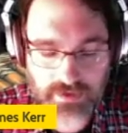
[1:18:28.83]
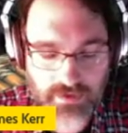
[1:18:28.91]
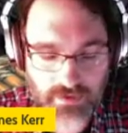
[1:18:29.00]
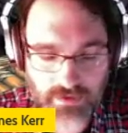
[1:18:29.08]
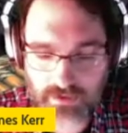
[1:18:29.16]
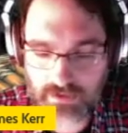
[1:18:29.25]

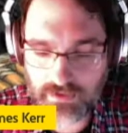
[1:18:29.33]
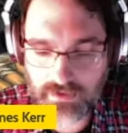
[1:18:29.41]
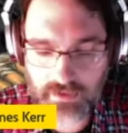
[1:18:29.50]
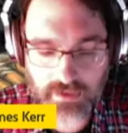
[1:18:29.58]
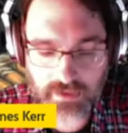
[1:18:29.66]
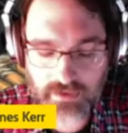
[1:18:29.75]
earlier in the
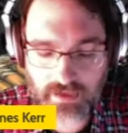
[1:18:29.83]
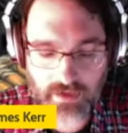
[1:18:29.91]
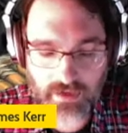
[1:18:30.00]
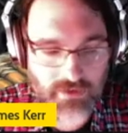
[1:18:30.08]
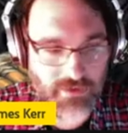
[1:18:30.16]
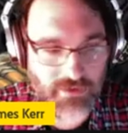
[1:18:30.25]
year and i don't
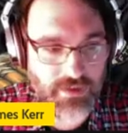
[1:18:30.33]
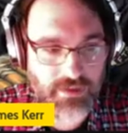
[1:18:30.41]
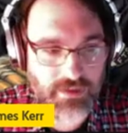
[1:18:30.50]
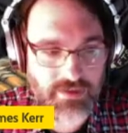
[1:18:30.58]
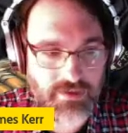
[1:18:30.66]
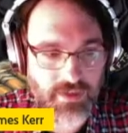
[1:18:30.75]
know if i can
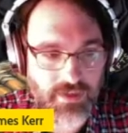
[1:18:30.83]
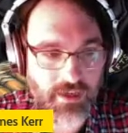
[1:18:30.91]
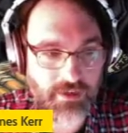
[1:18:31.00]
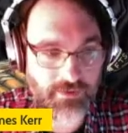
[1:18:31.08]
survive